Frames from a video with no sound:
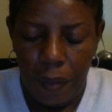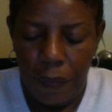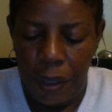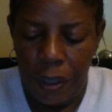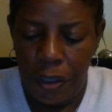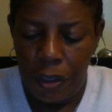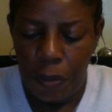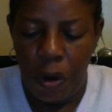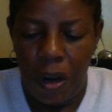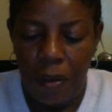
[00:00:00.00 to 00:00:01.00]

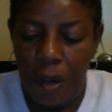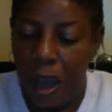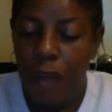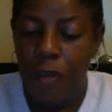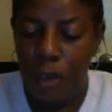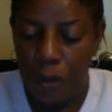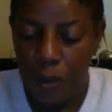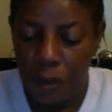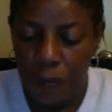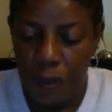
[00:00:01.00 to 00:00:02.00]
all
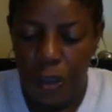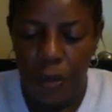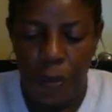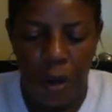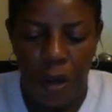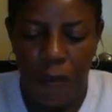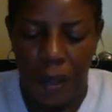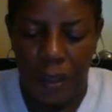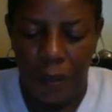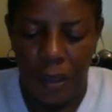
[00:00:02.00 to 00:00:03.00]
children function more
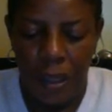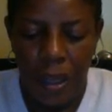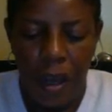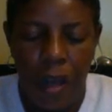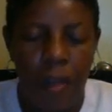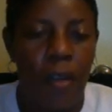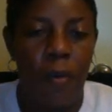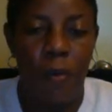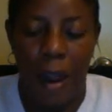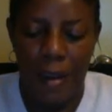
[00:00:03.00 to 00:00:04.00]
effectively under the
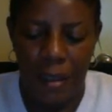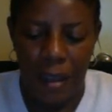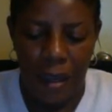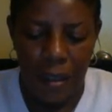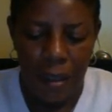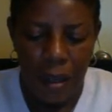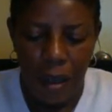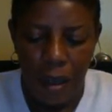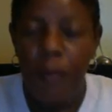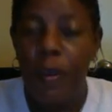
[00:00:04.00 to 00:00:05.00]
right set
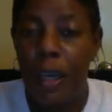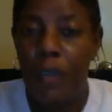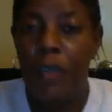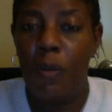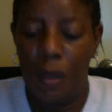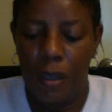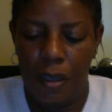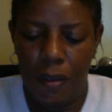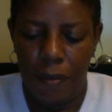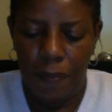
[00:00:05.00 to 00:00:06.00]
of
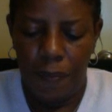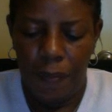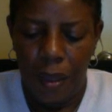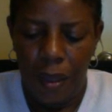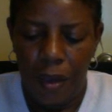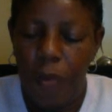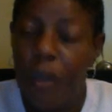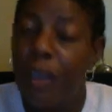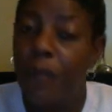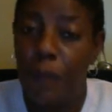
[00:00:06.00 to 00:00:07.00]
consequences.
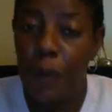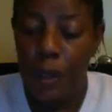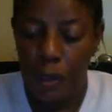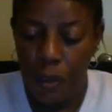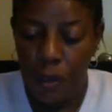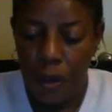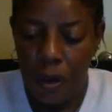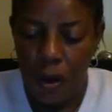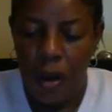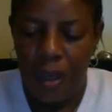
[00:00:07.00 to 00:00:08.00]
Reinforcers
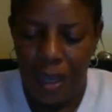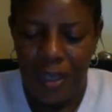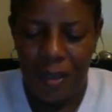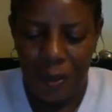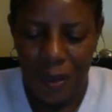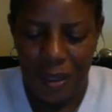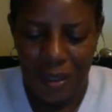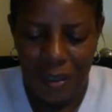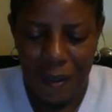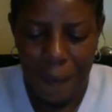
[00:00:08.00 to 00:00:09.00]
are consequences